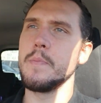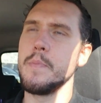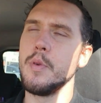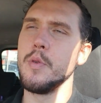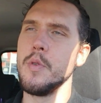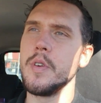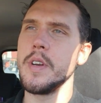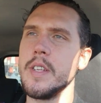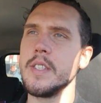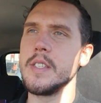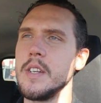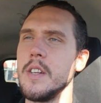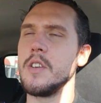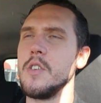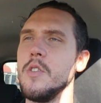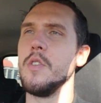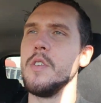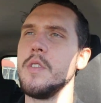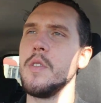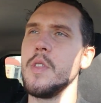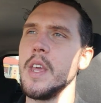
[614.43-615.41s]
porn isn't a
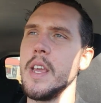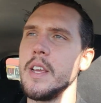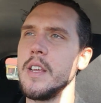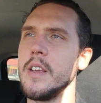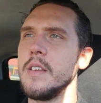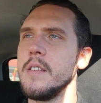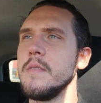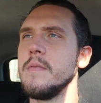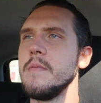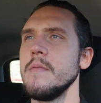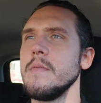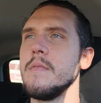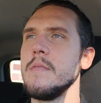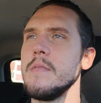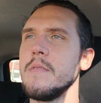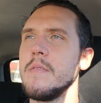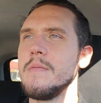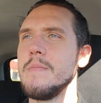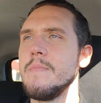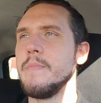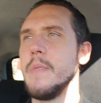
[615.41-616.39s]
good thing
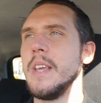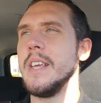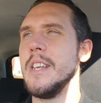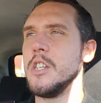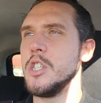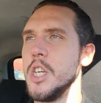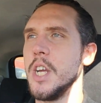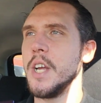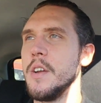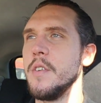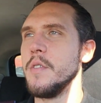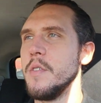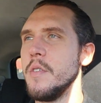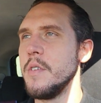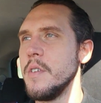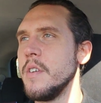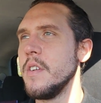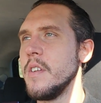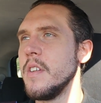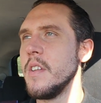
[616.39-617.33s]
in general.